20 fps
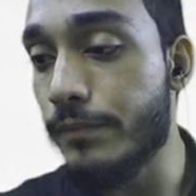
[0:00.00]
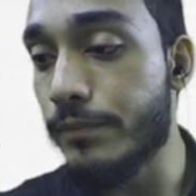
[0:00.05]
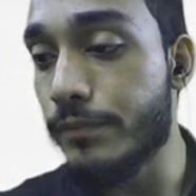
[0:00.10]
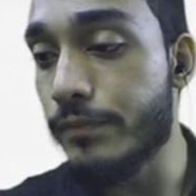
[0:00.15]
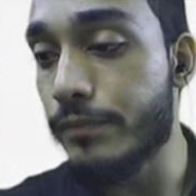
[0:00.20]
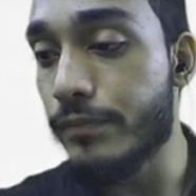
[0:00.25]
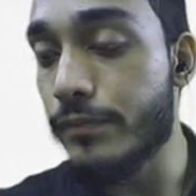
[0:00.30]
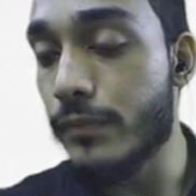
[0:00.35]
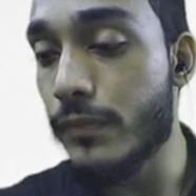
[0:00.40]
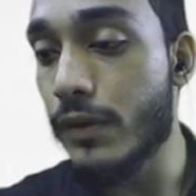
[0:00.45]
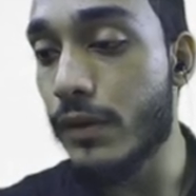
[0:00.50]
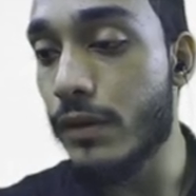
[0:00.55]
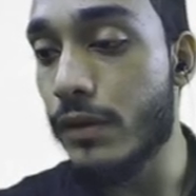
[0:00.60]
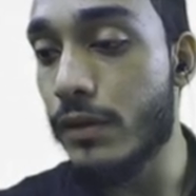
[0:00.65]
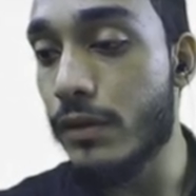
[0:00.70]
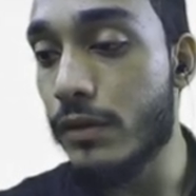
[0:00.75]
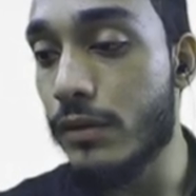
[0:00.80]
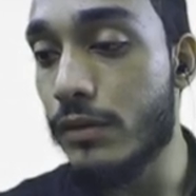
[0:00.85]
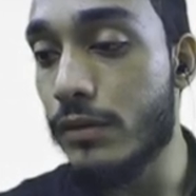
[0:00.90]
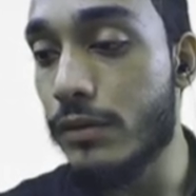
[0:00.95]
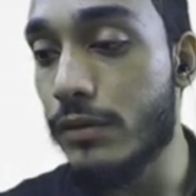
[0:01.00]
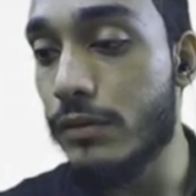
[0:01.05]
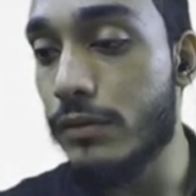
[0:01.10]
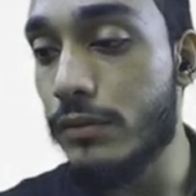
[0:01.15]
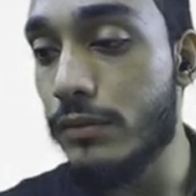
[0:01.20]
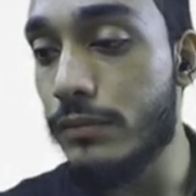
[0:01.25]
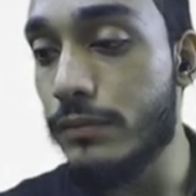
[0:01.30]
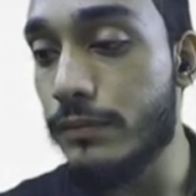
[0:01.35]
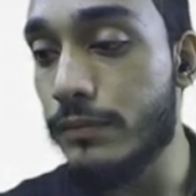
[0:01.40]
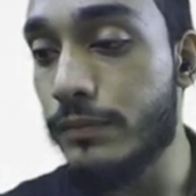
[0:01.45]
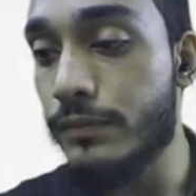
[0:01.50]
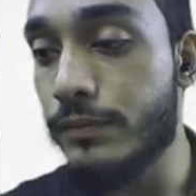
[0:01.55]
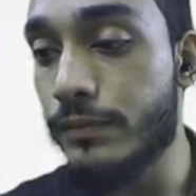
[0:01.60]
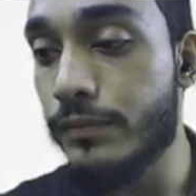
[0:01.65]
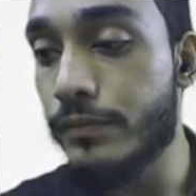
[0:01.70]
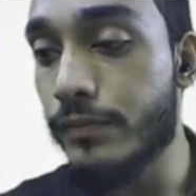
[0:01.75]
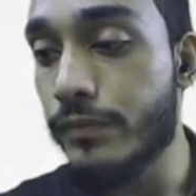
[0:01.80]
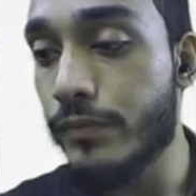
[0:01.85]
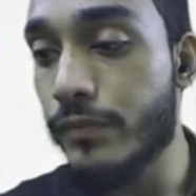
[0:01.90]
Nobody speaks.